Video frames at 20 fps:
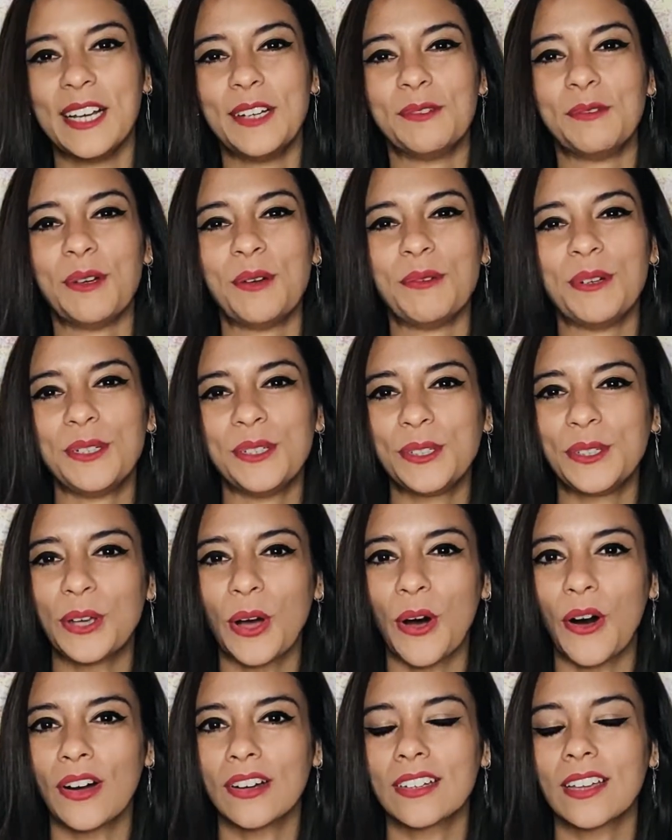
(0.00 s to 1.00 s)
We will
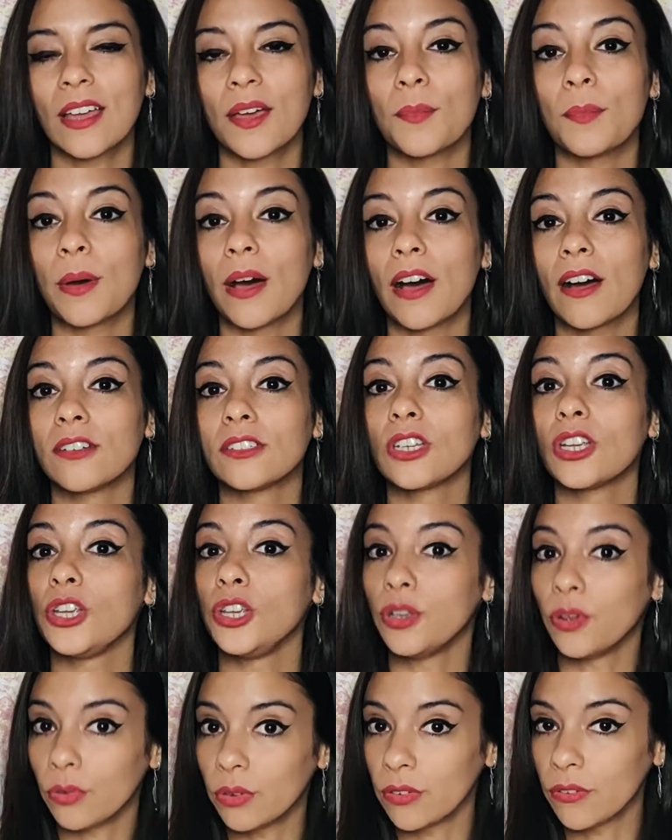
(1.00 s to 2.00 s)
talk about
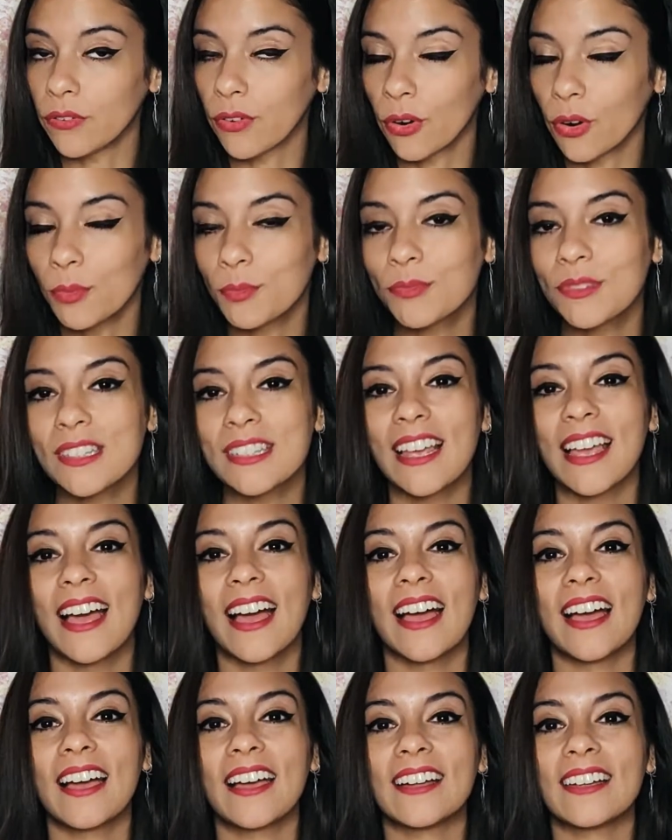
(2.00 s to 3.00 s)
uniforms
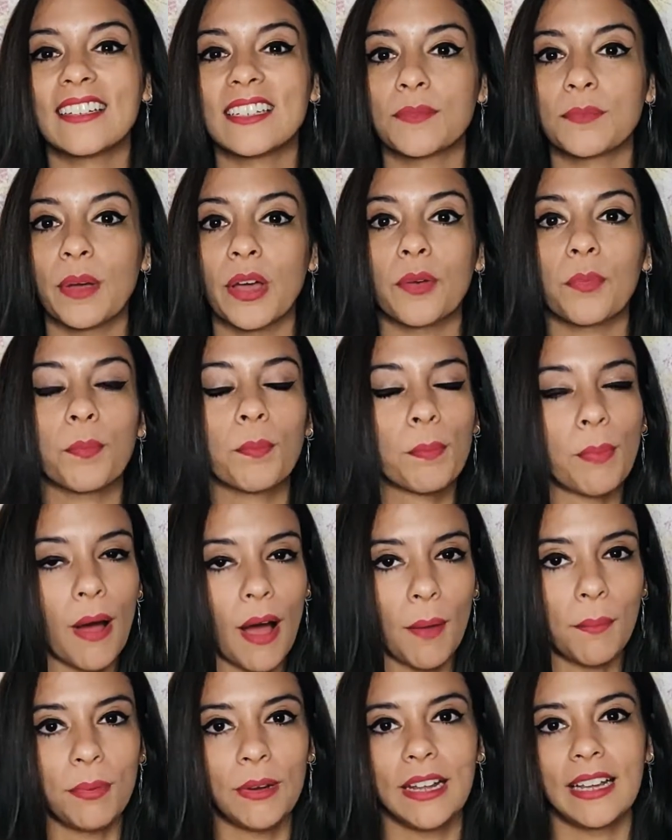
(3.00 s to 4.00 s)
and about
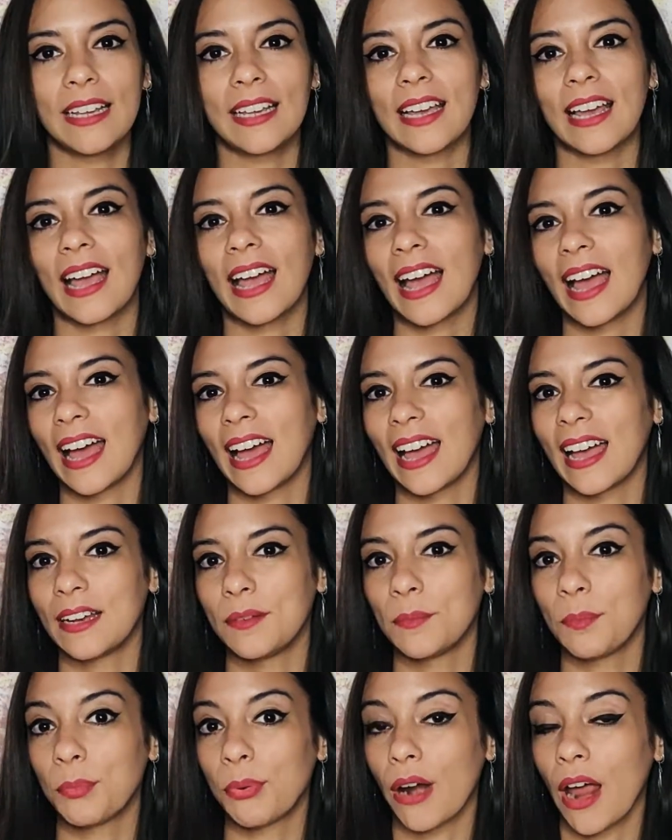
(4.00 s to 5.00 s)
public
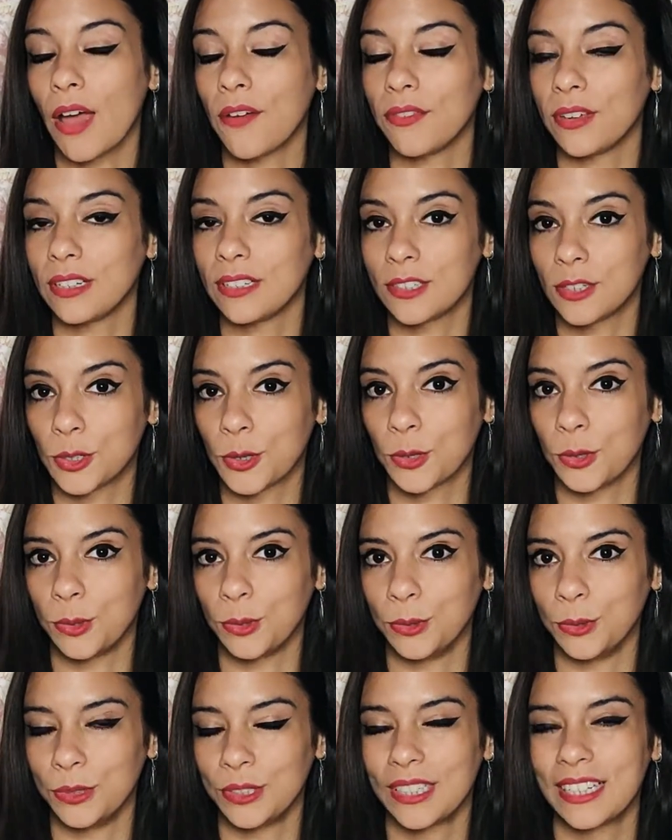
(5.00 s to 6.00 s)
and private
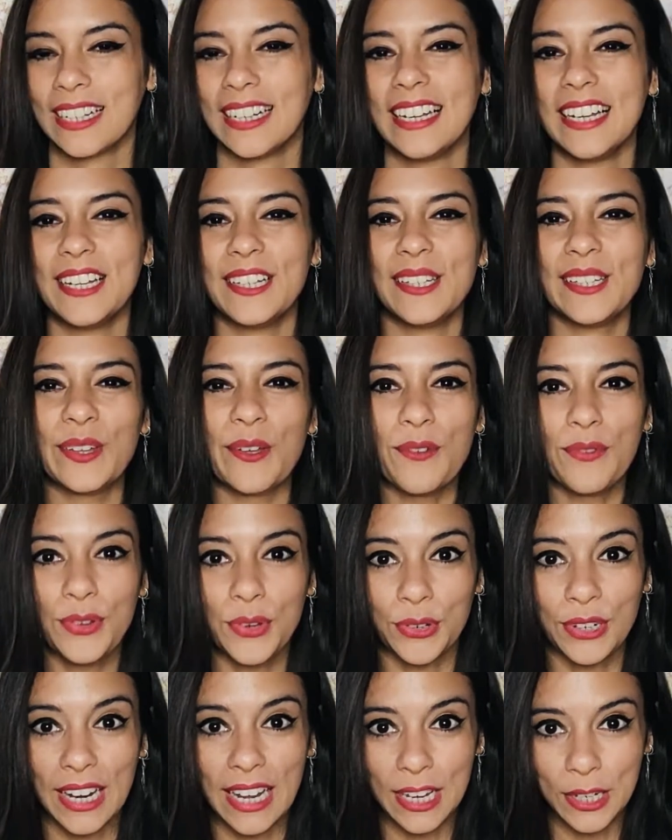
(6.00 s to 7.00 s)
schools. So if
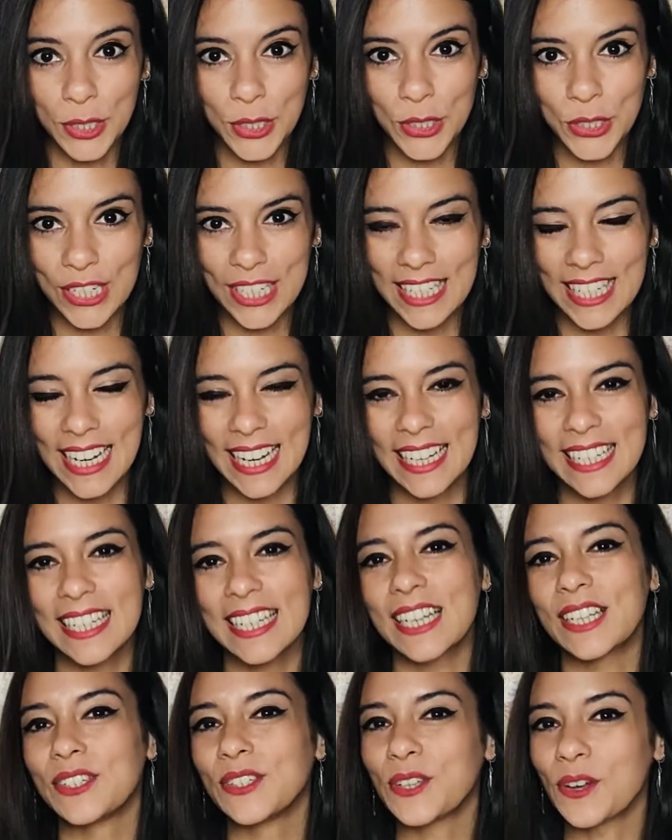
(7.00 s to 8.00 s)
you're interested,
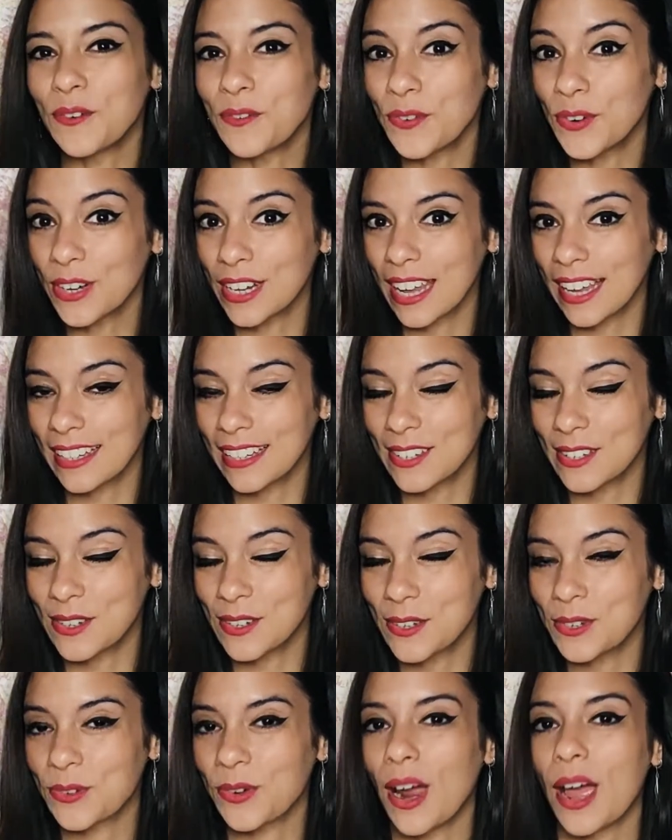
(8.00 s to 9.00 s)
don't forget to
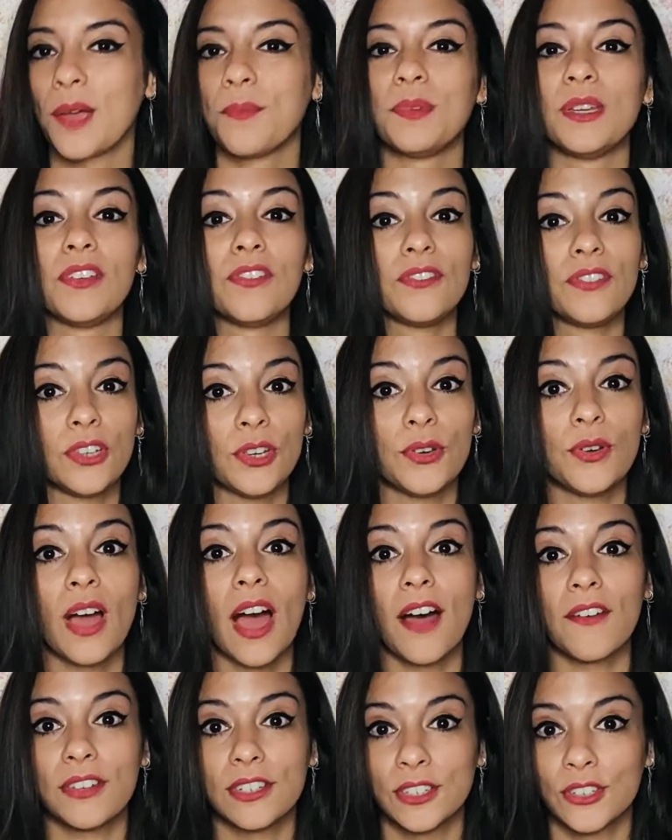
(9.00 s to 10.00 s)
subscribe if you
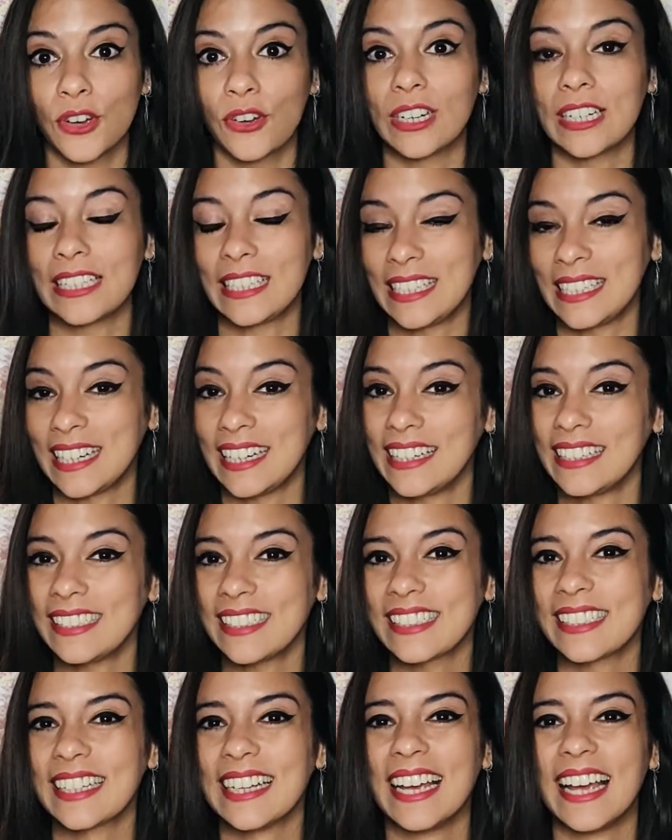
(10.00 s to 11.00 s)
haven't done it
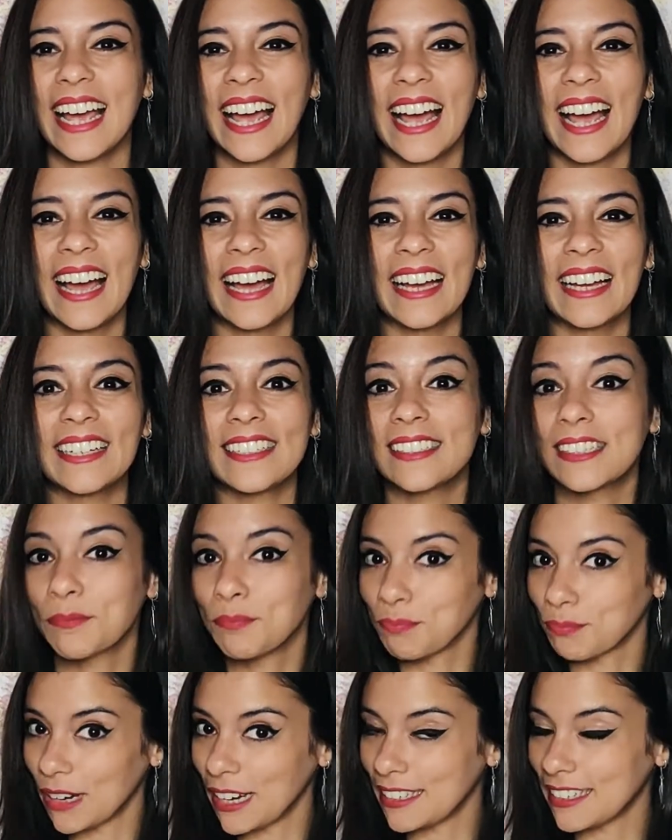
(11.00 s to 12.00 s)
yet. And
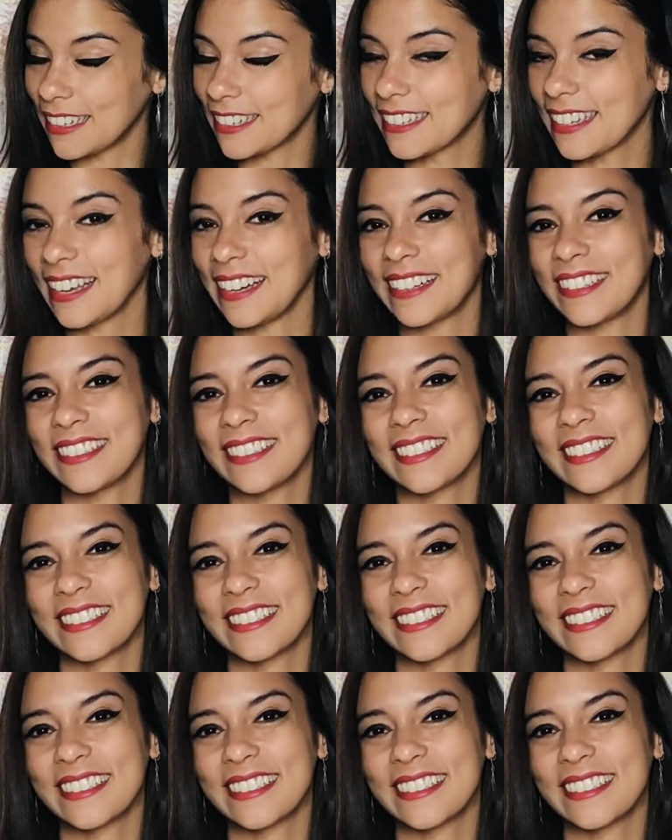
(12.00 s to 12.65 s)
let's start.